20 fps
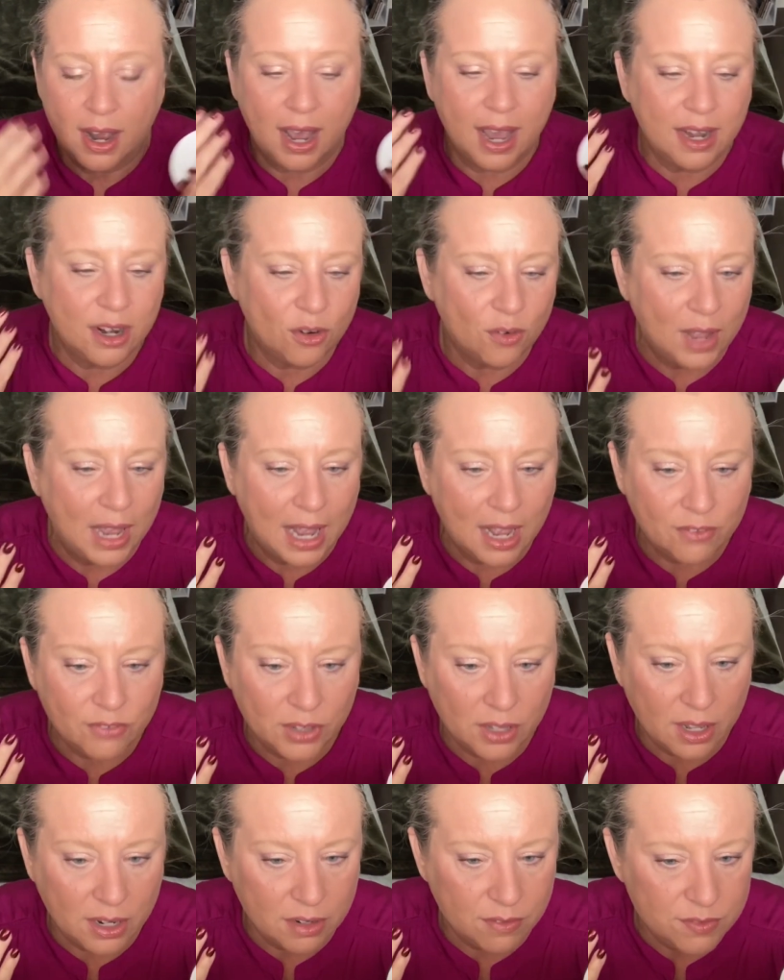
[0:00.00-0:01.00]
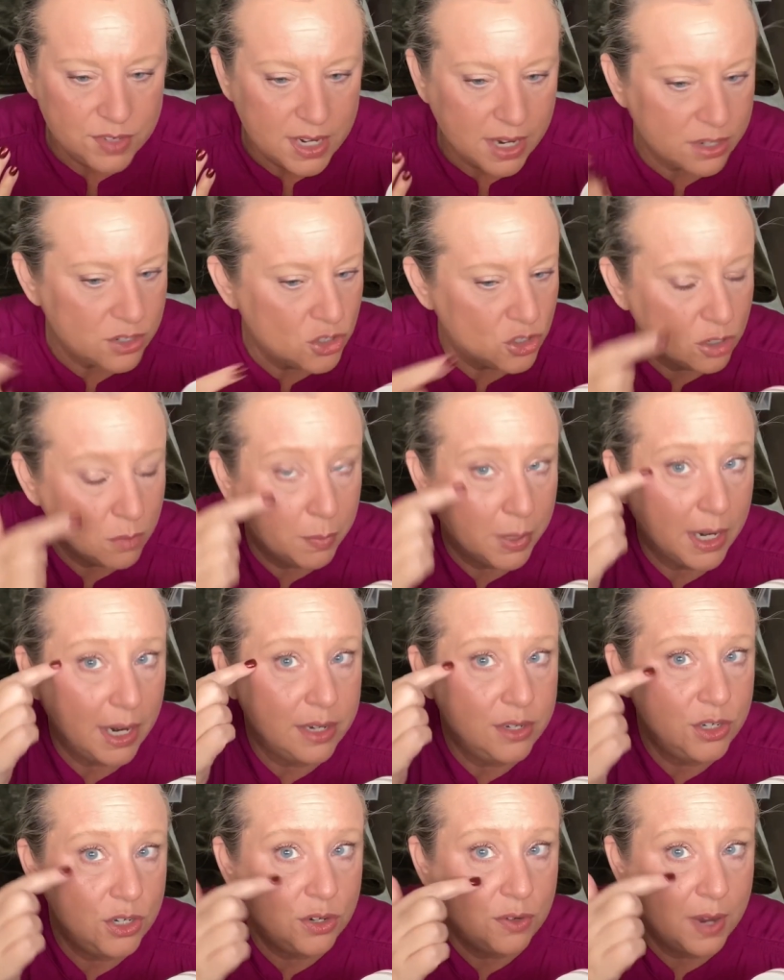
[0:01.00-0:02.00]
I don't have a lot of texture, but I
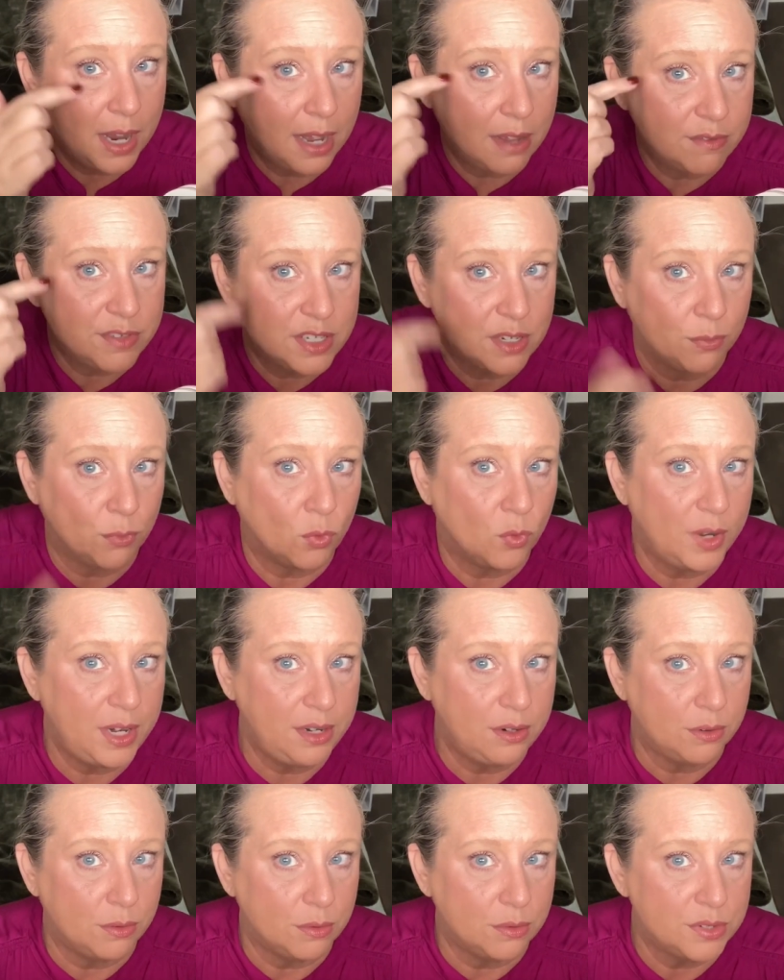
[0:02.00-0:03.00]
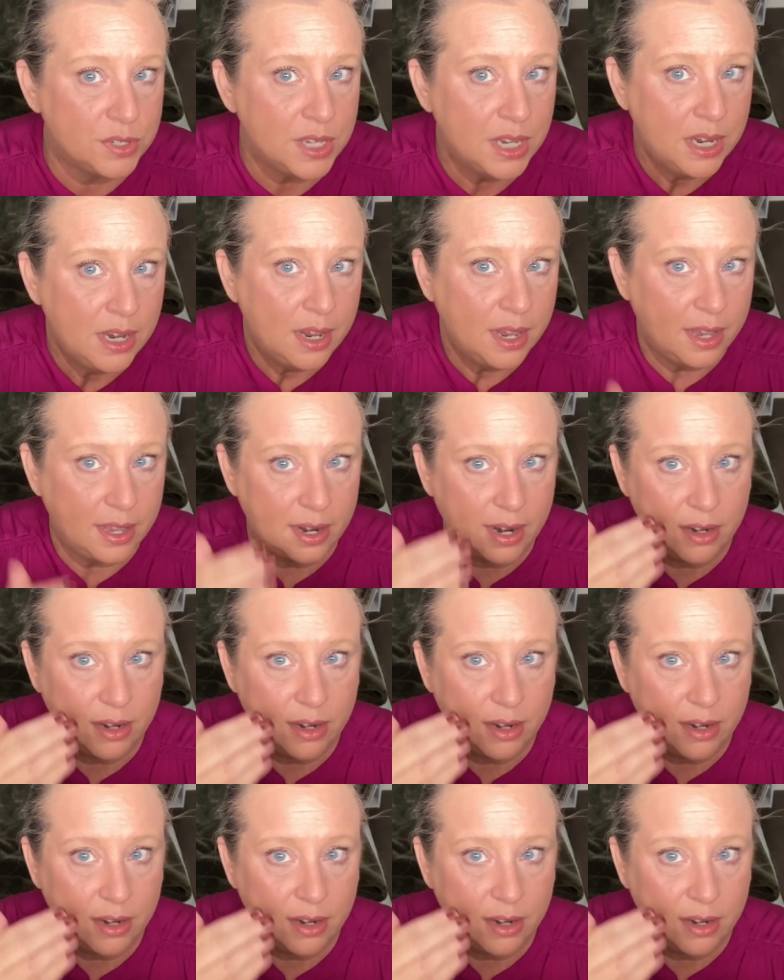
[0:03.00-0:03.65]
do have some wrinkles, and I